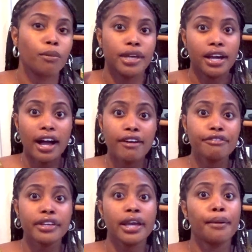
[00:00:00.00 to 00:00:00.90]
Be
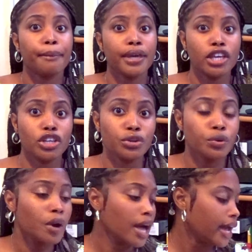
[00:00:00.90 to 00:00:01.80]
confident, be
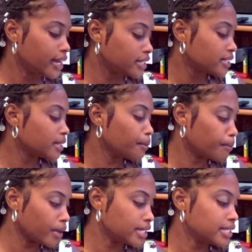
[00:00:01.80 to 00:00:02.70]
you, and just
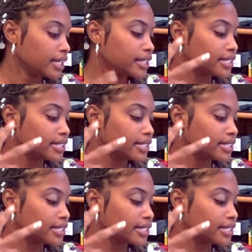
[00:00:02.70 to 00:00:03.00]
embrace it.